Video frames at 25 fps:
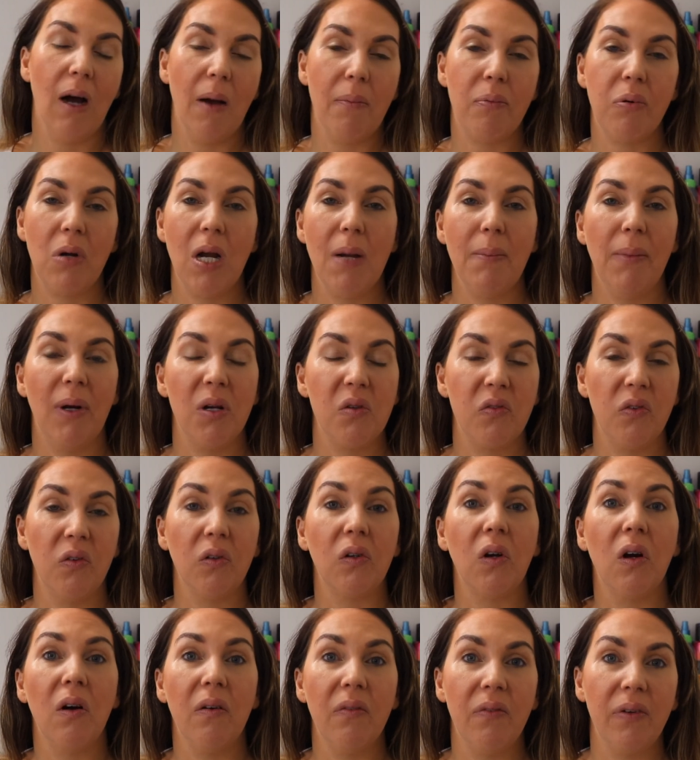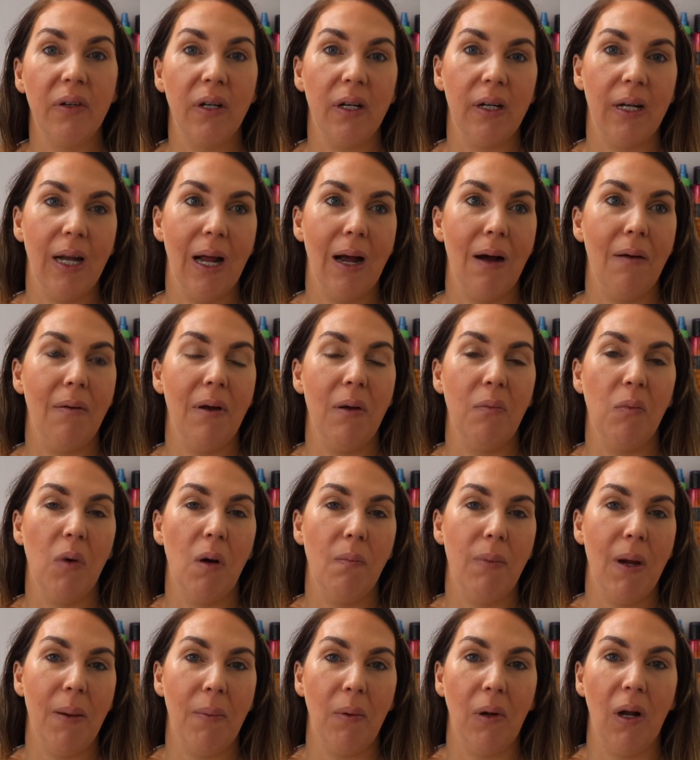I pretty much feel confident now in
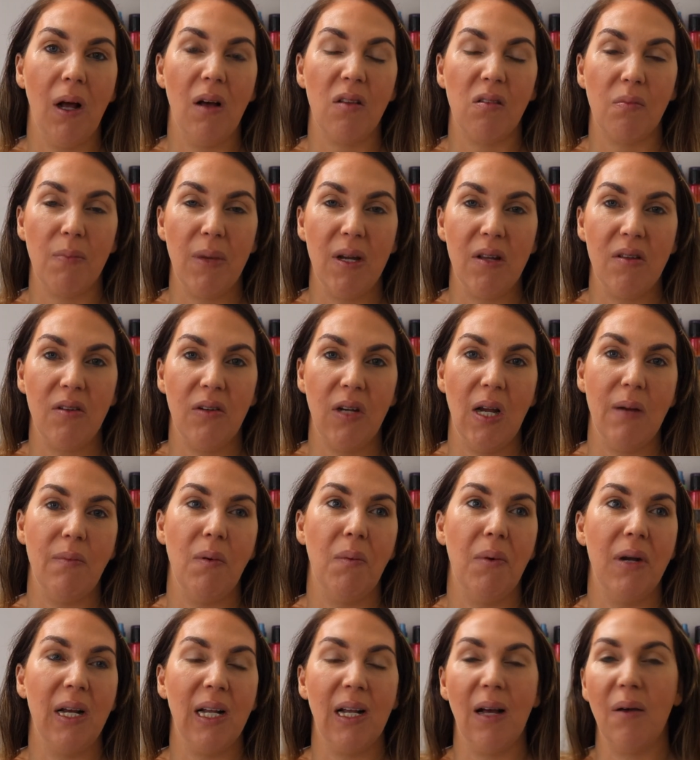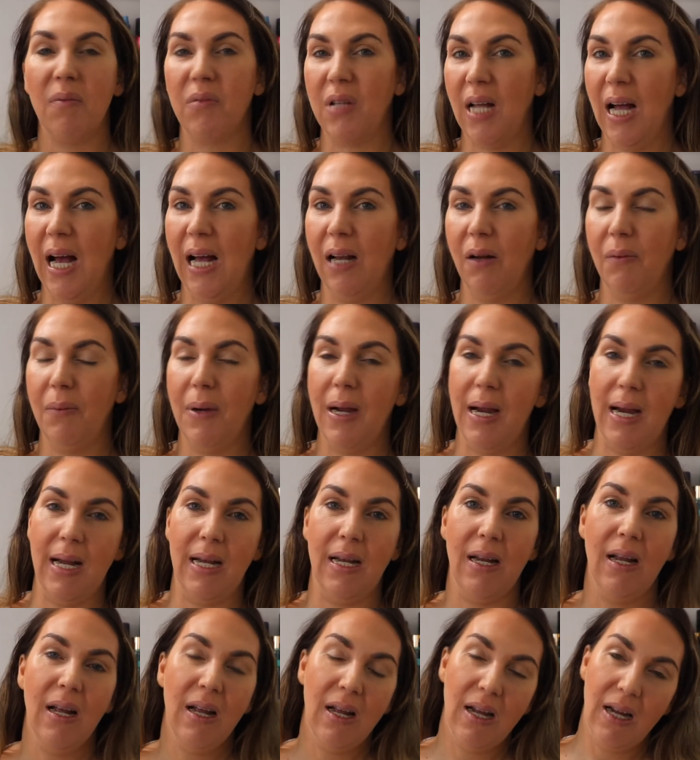what people ask me to do, but when it comes to
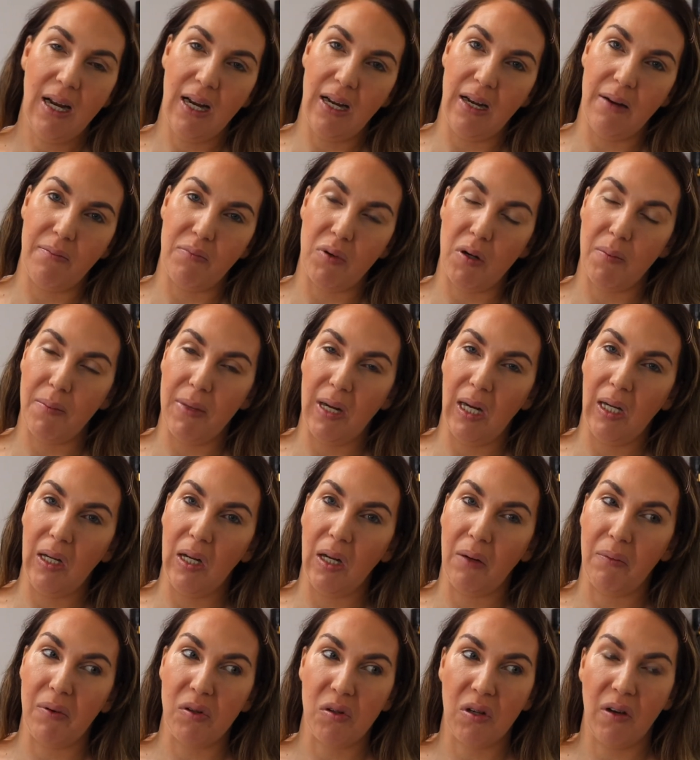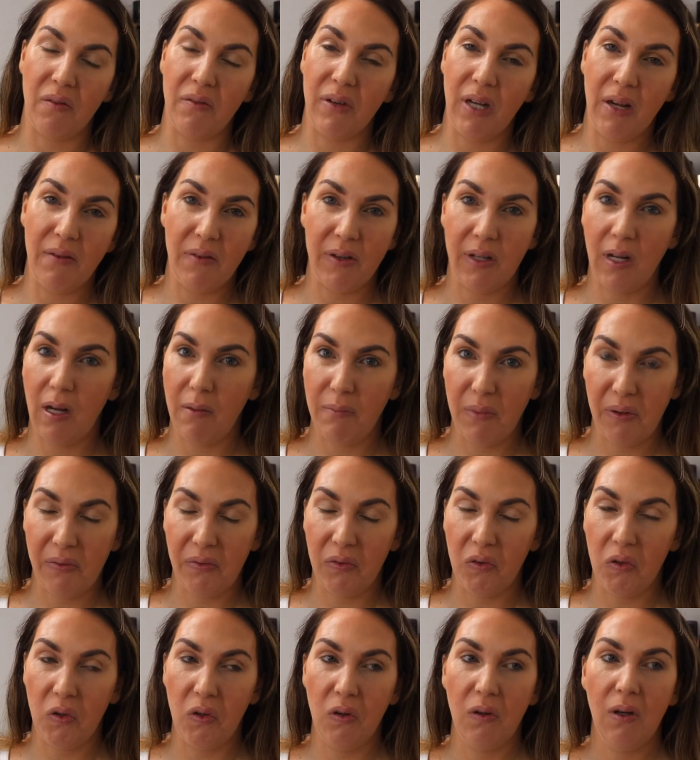Halloween and they bring me a look which I've never done
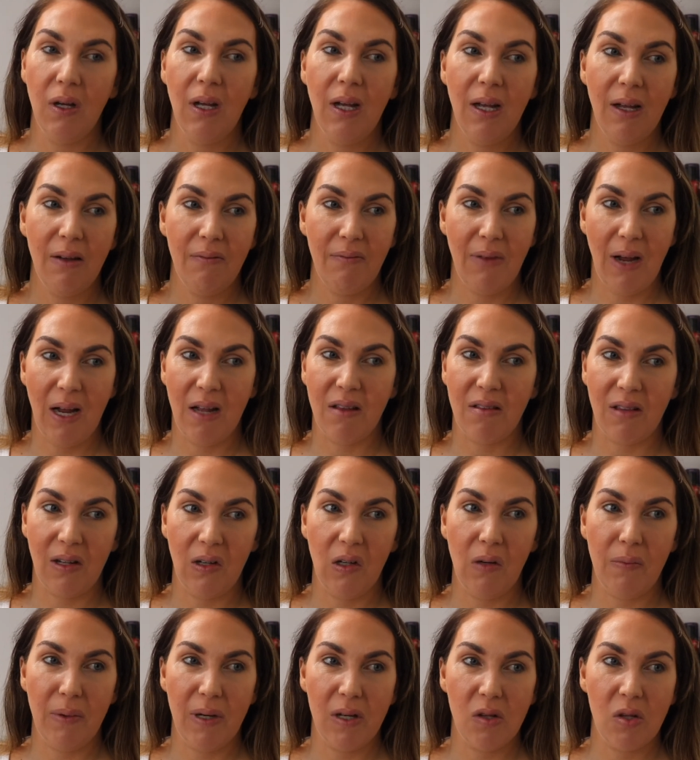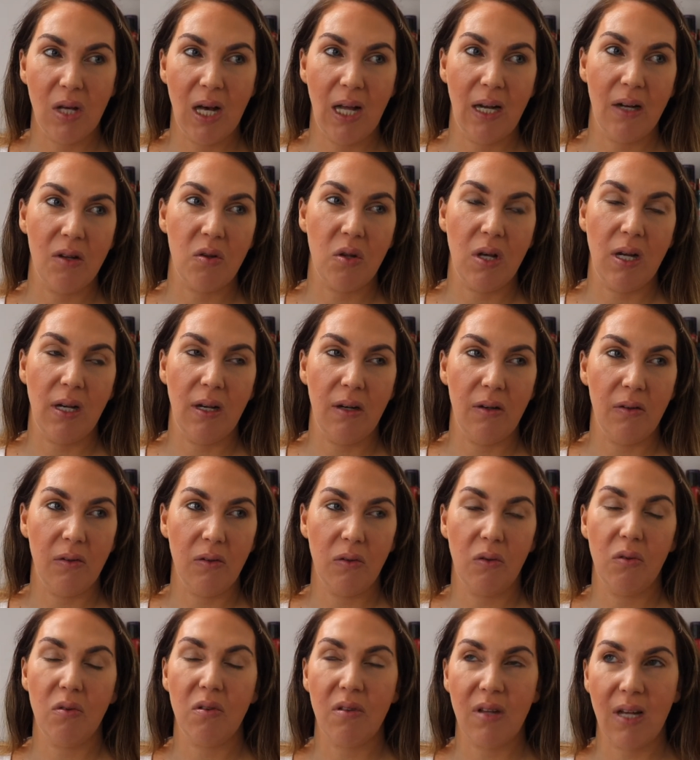before, that's a little bit challenging and
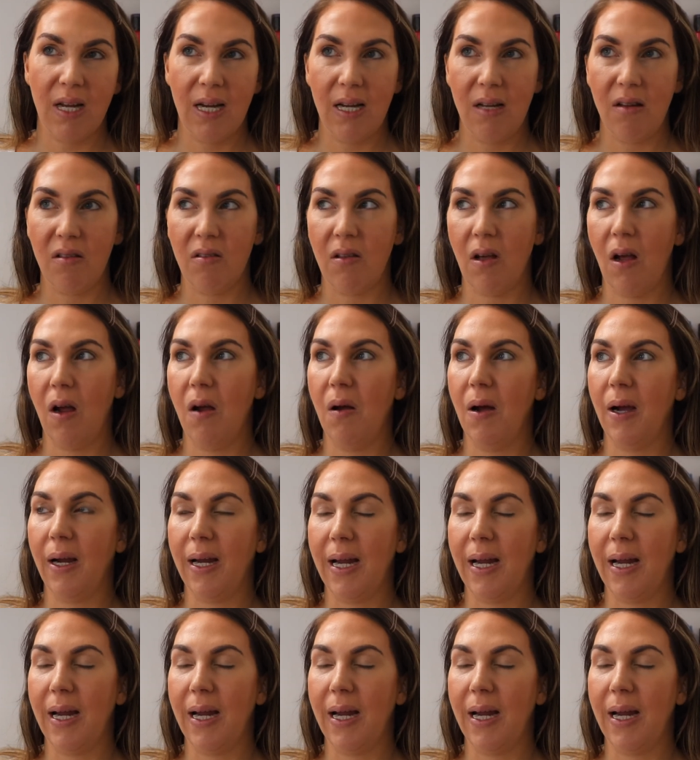daunting, so I